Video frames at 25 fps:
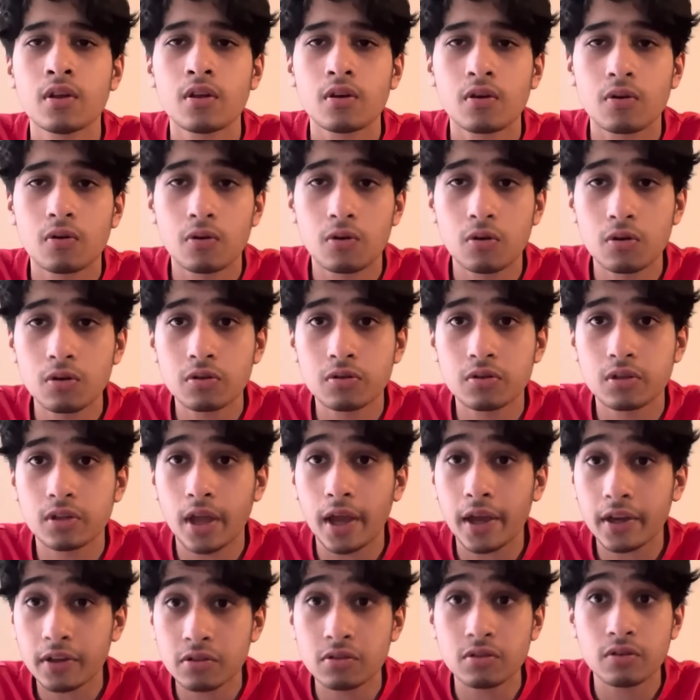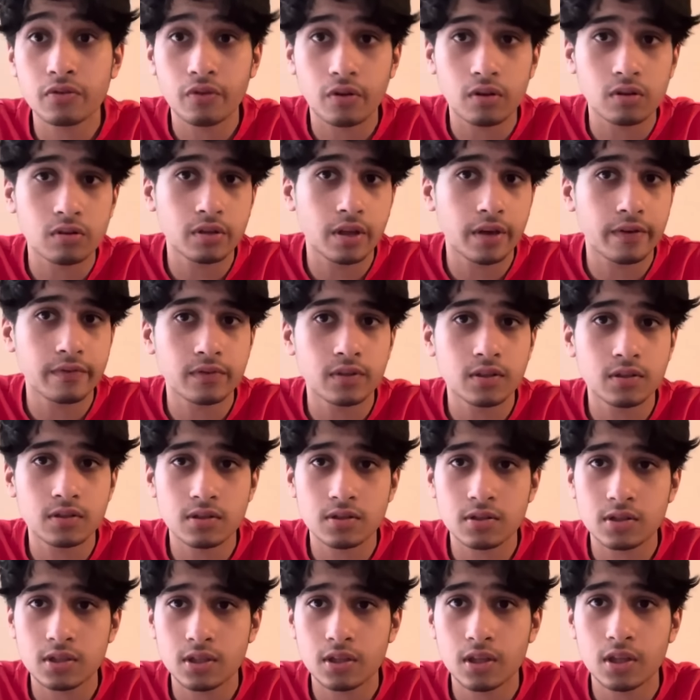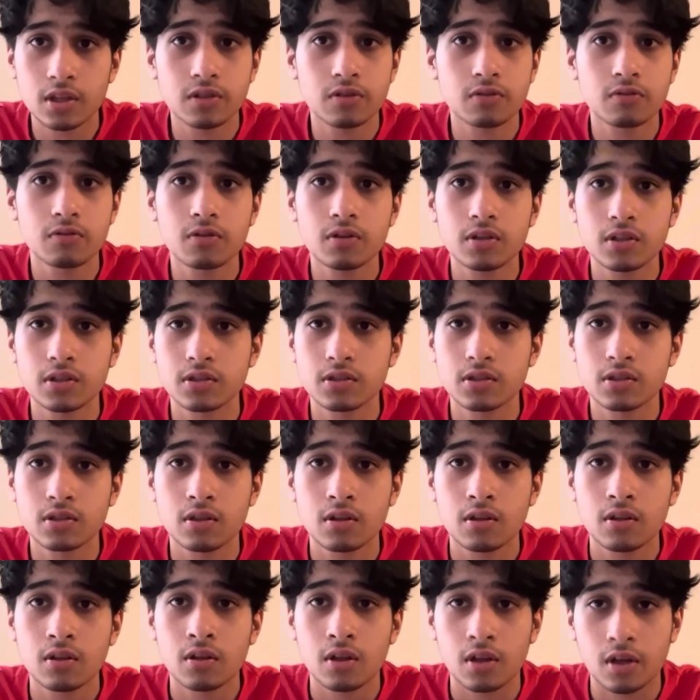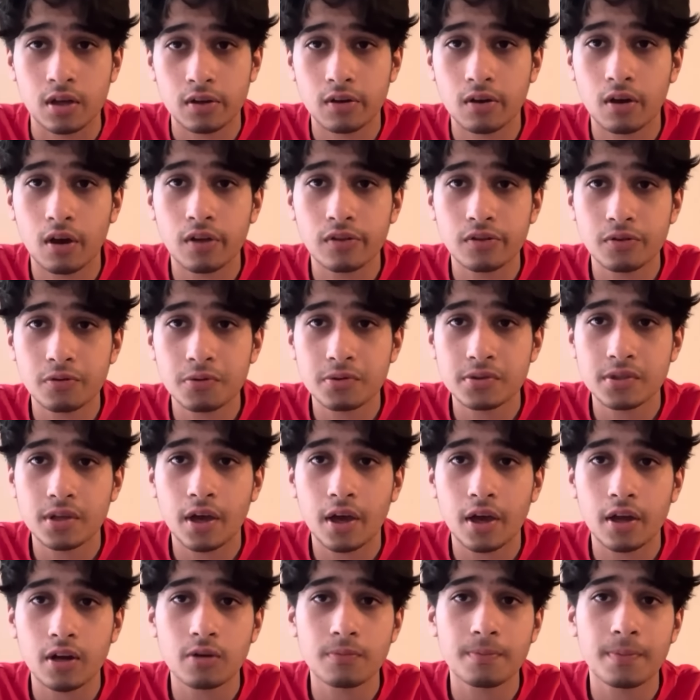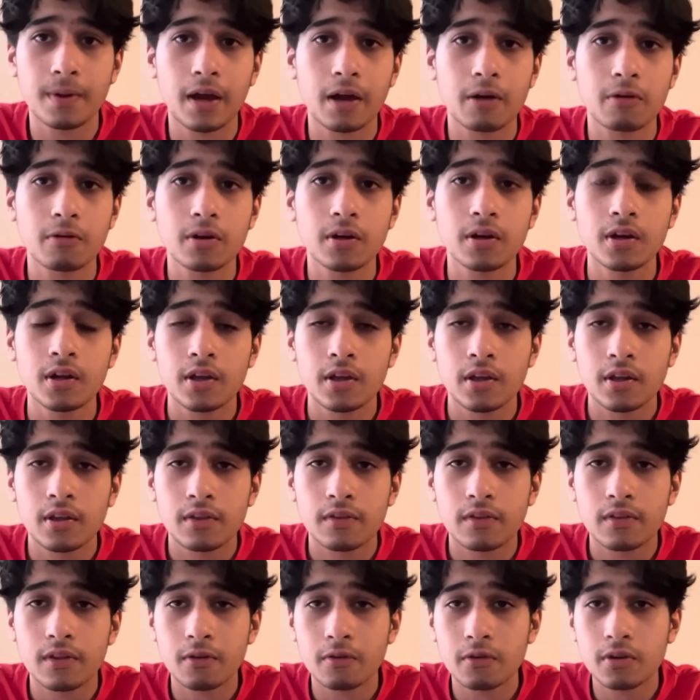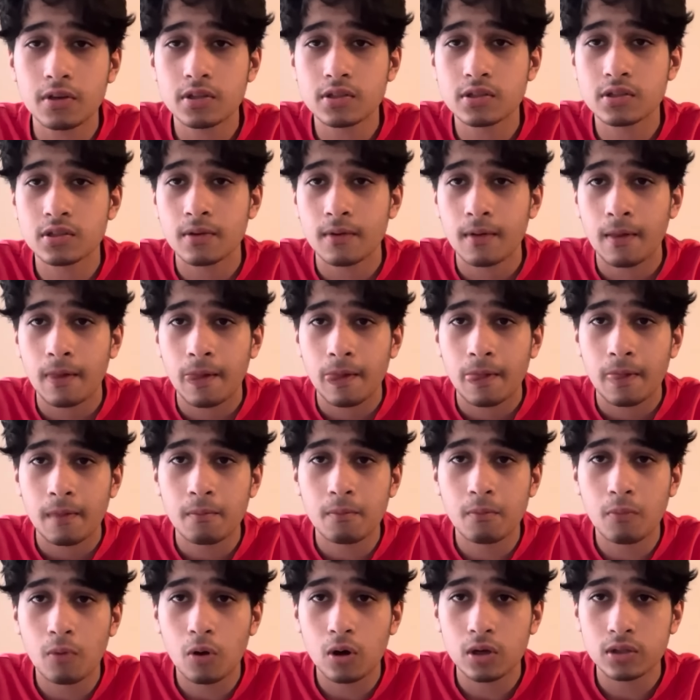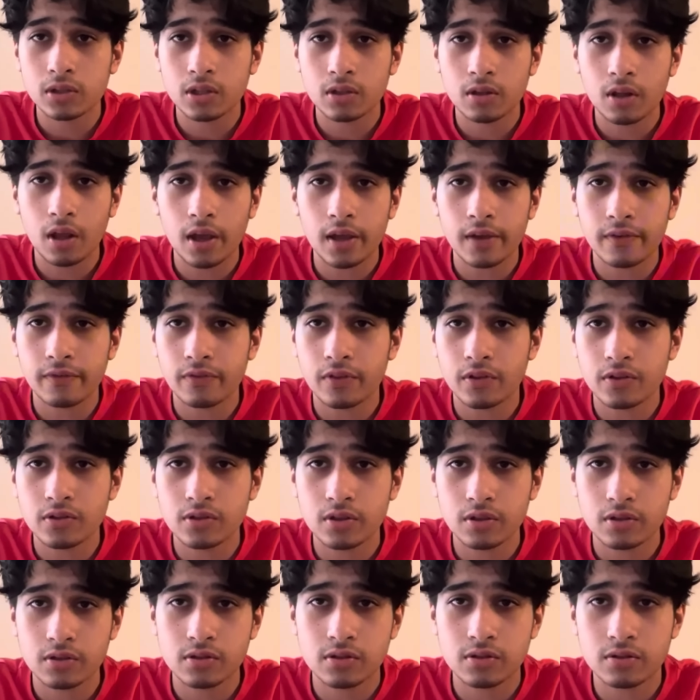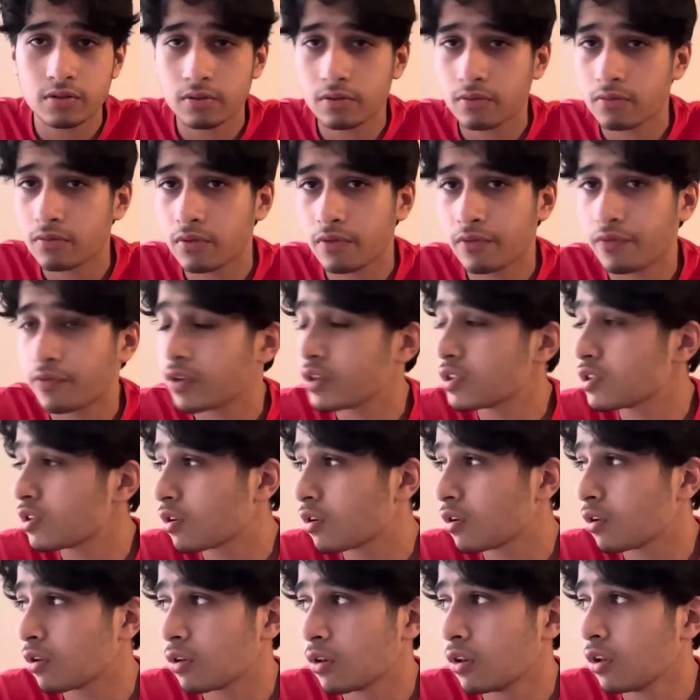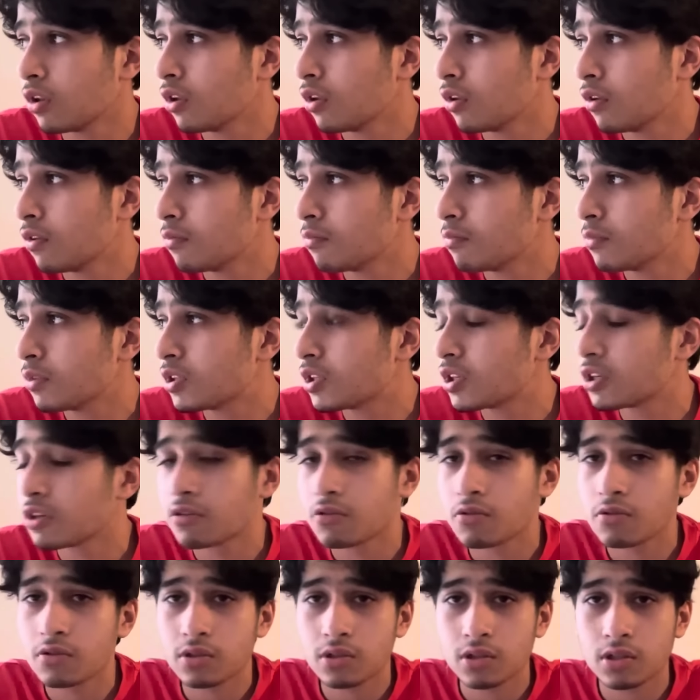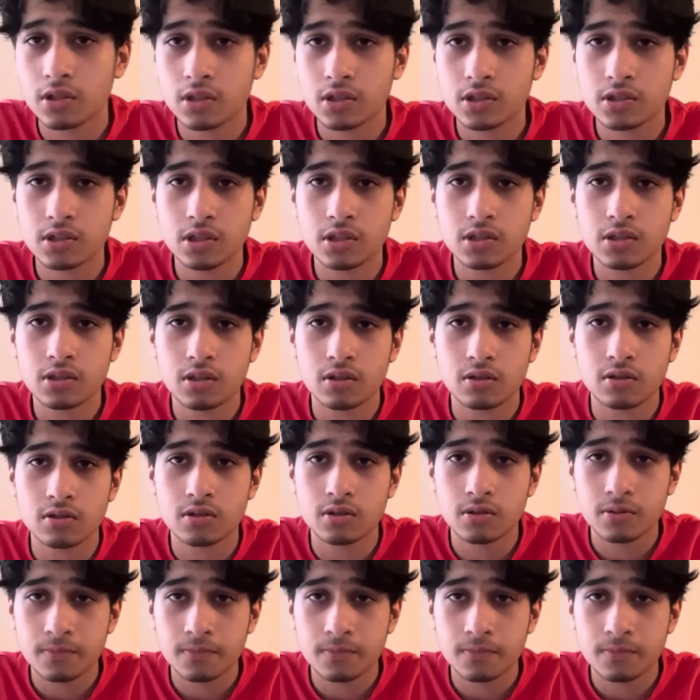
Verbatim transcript: Or you could actually follow the evidence and see that there is a God, there is a higher power, there is more to life than just the physical, material existence.